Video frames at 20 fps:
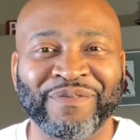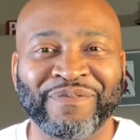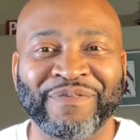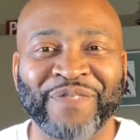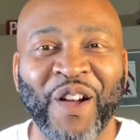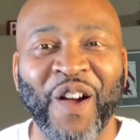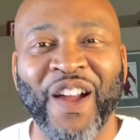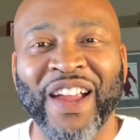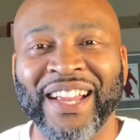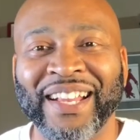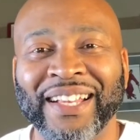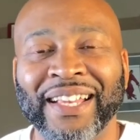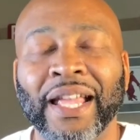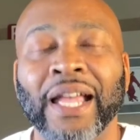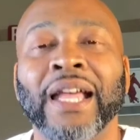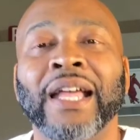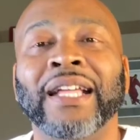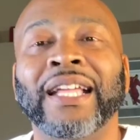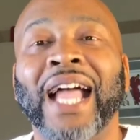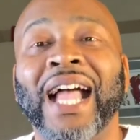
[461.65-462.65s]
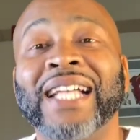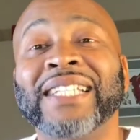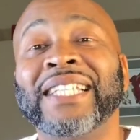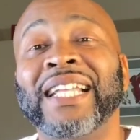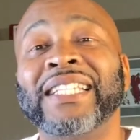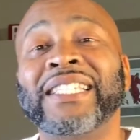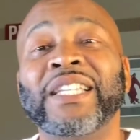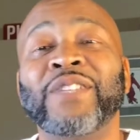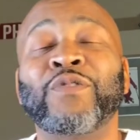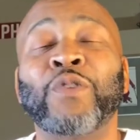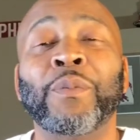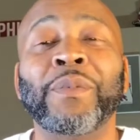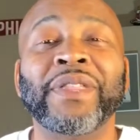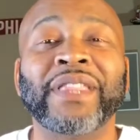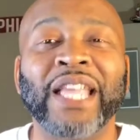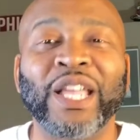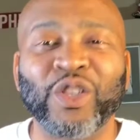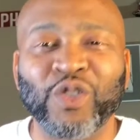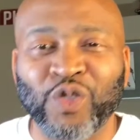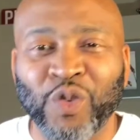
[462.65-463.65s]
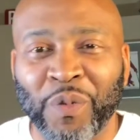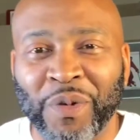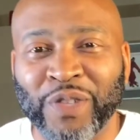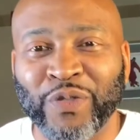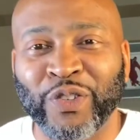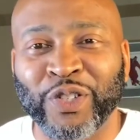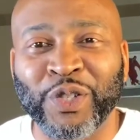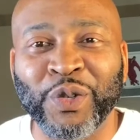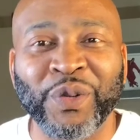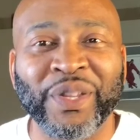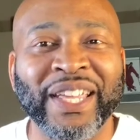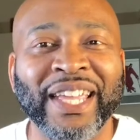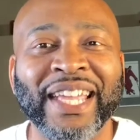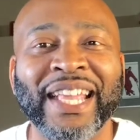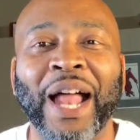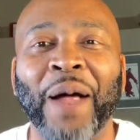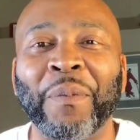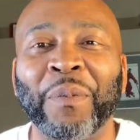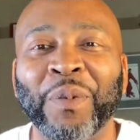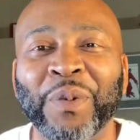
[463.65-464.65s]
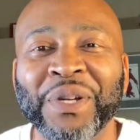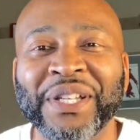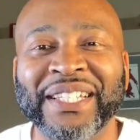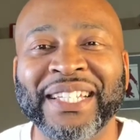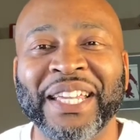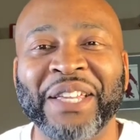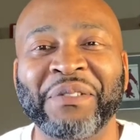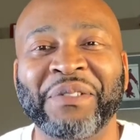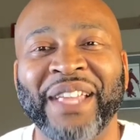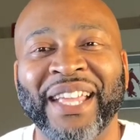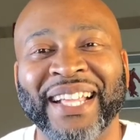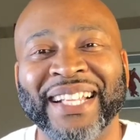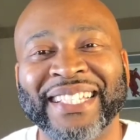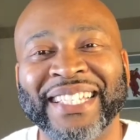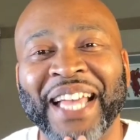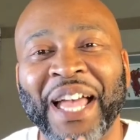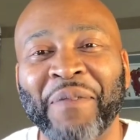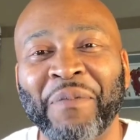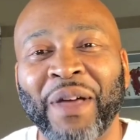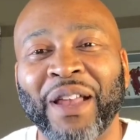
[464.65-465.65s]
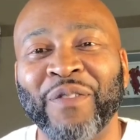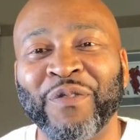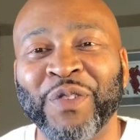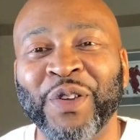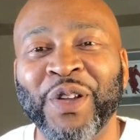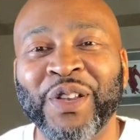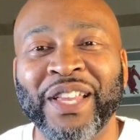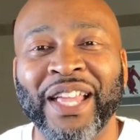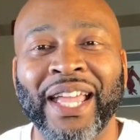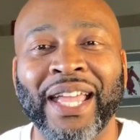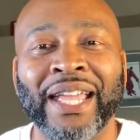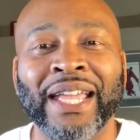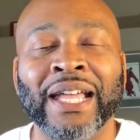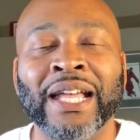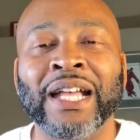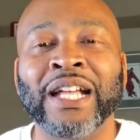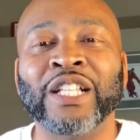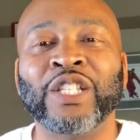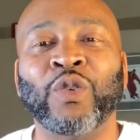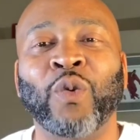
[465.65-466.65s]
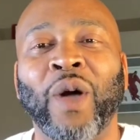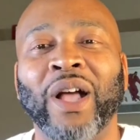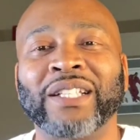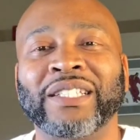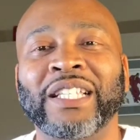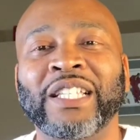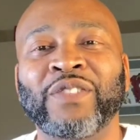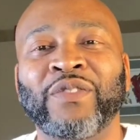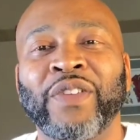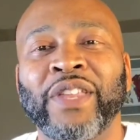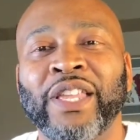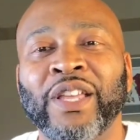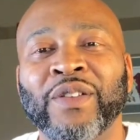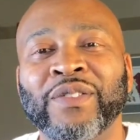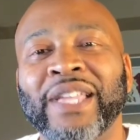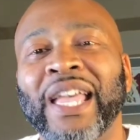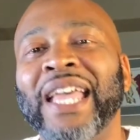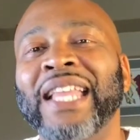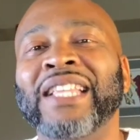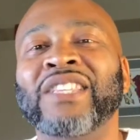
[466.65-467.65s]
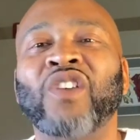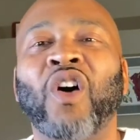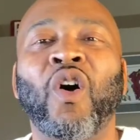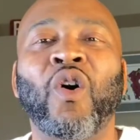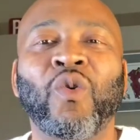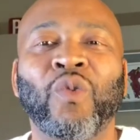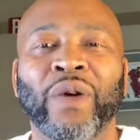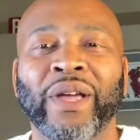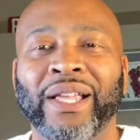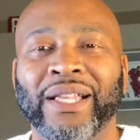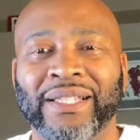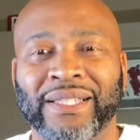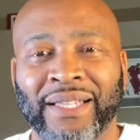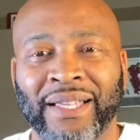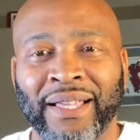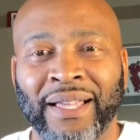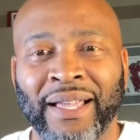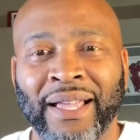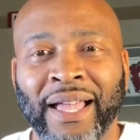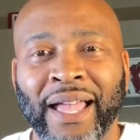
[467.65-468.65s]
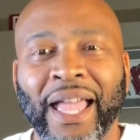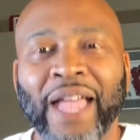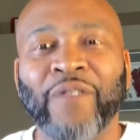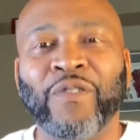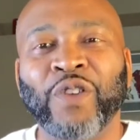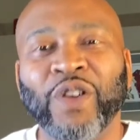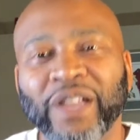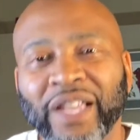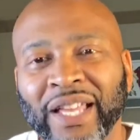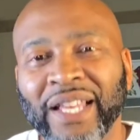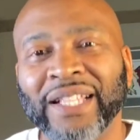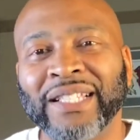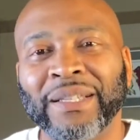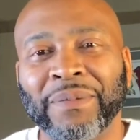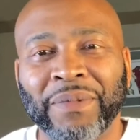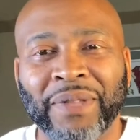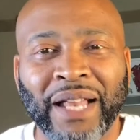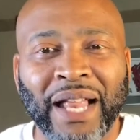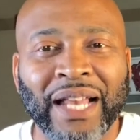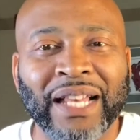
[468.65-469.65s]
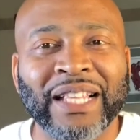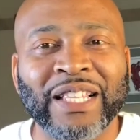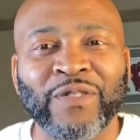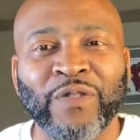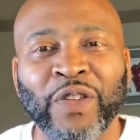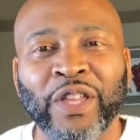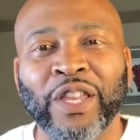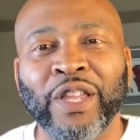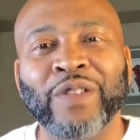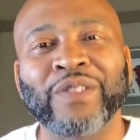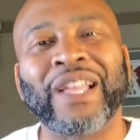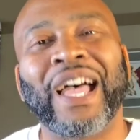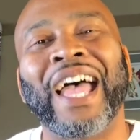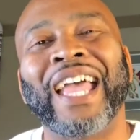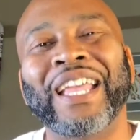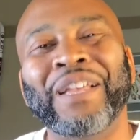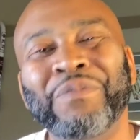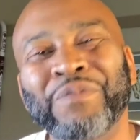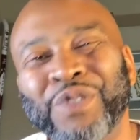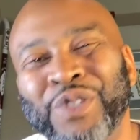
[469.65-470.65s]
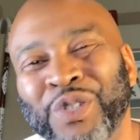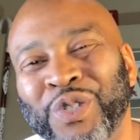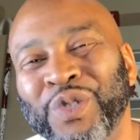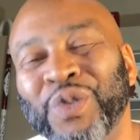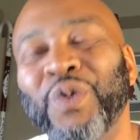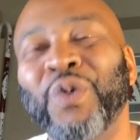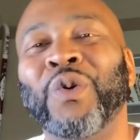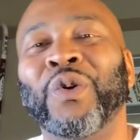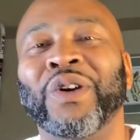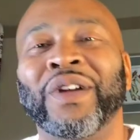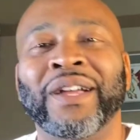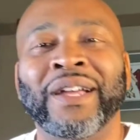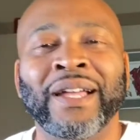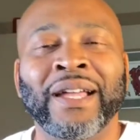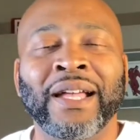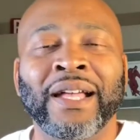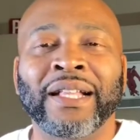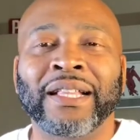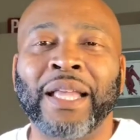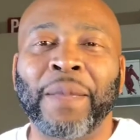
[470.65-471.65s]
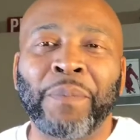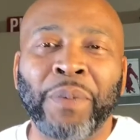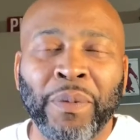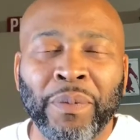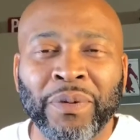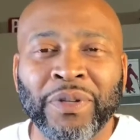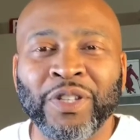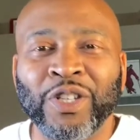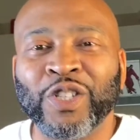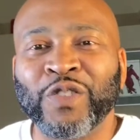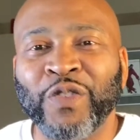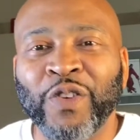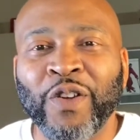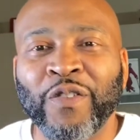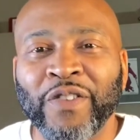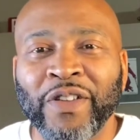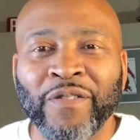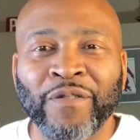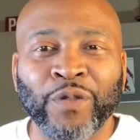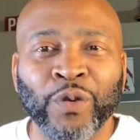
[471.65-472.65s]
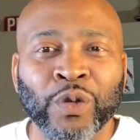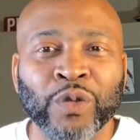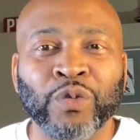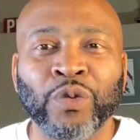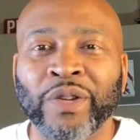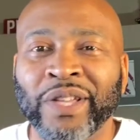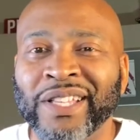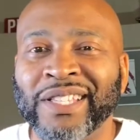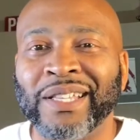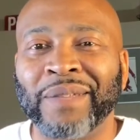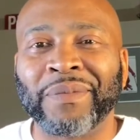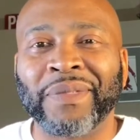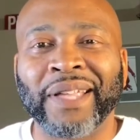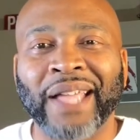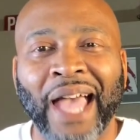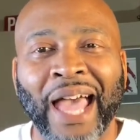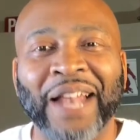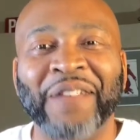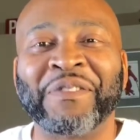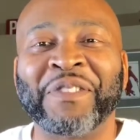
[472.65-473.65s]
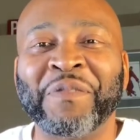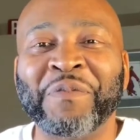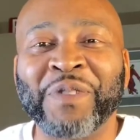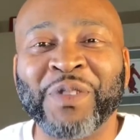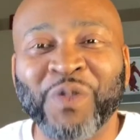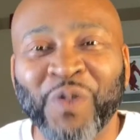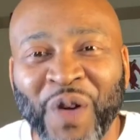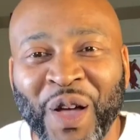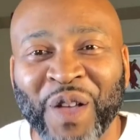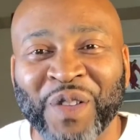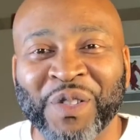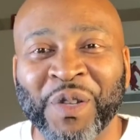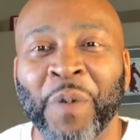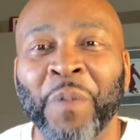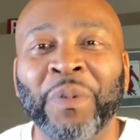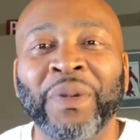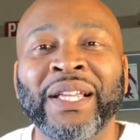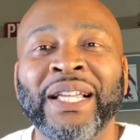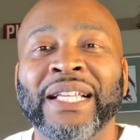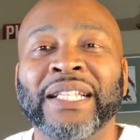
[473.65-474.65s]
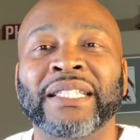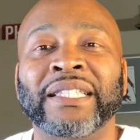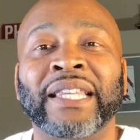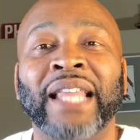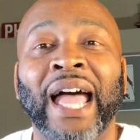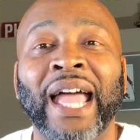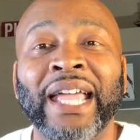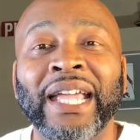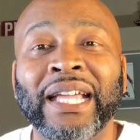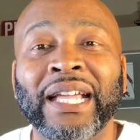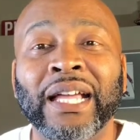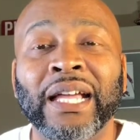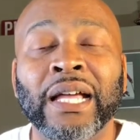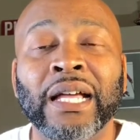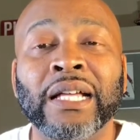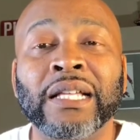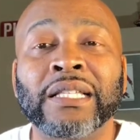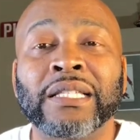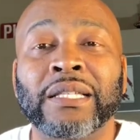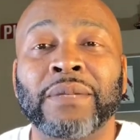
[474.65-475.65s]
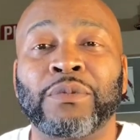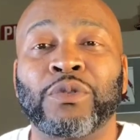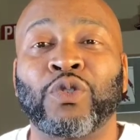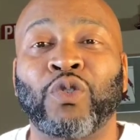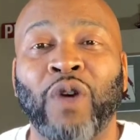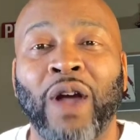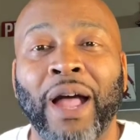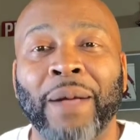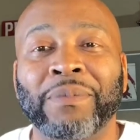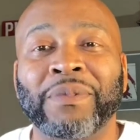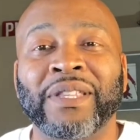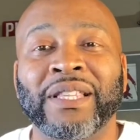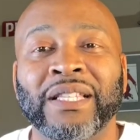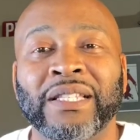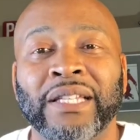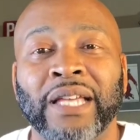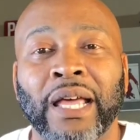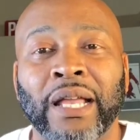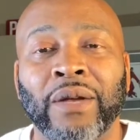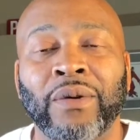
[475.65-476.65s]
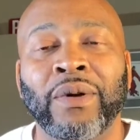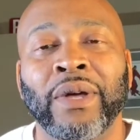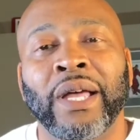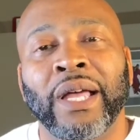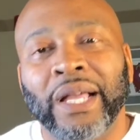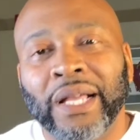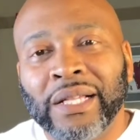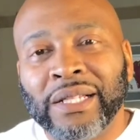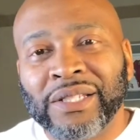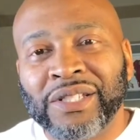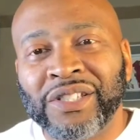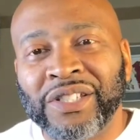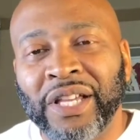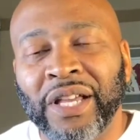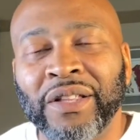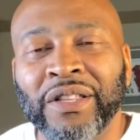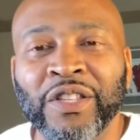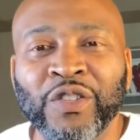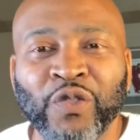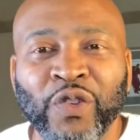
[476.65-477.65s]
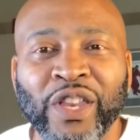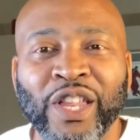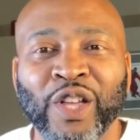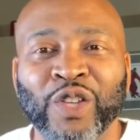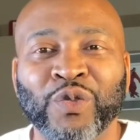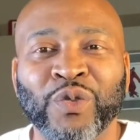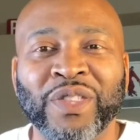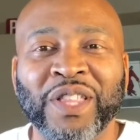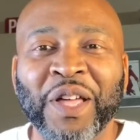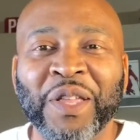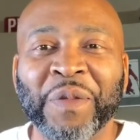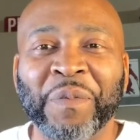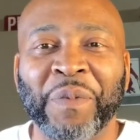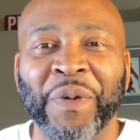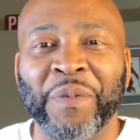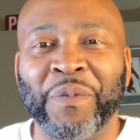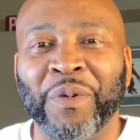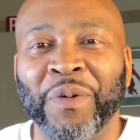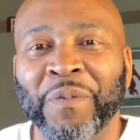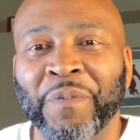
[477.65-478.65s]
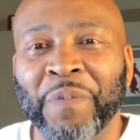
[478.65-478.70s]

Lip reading: All right, guys, that's it for me. Thank you so much for tuning in. I appreciate you taking time out of your day to watch these videos. And as always, if you're getting something out of these videos, I am sure that people in your sphere of influence will get something out of them as well. So please like, subscribe to the channel, and share these videos with other people.